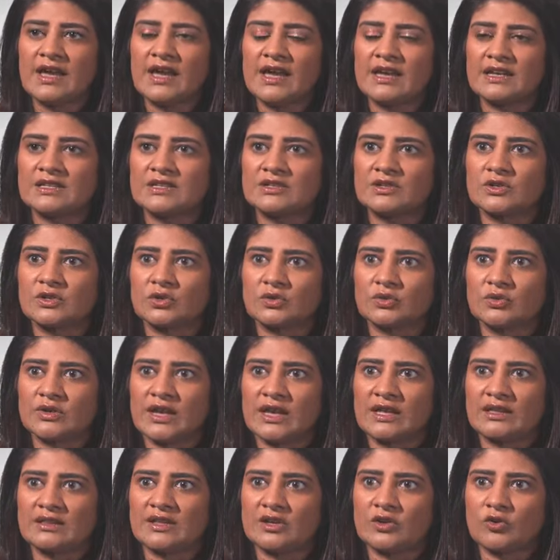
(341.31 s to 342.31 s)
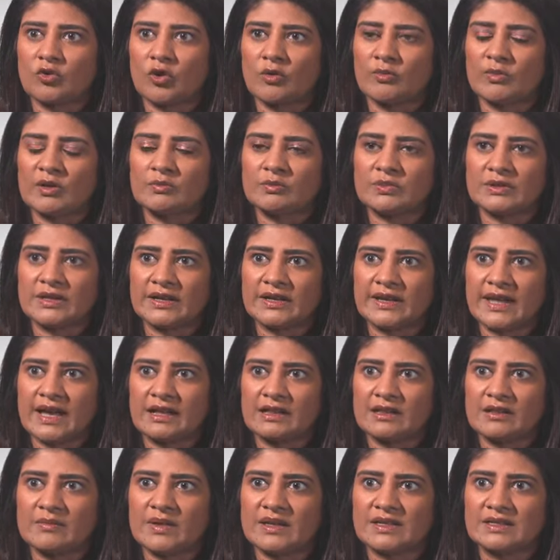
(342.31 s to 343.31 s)
and to create the normal blood
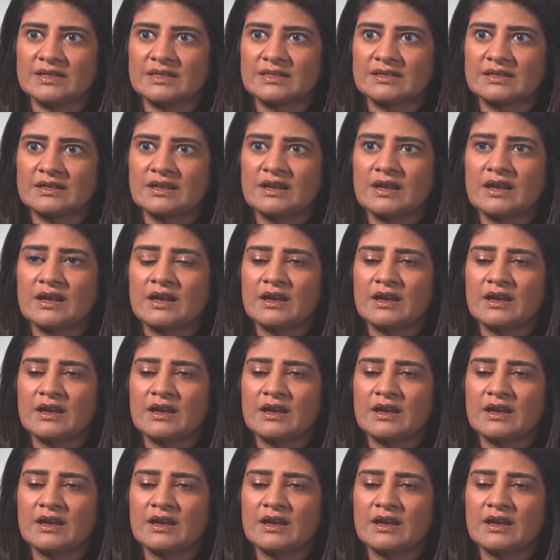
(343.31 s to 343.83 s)
elements.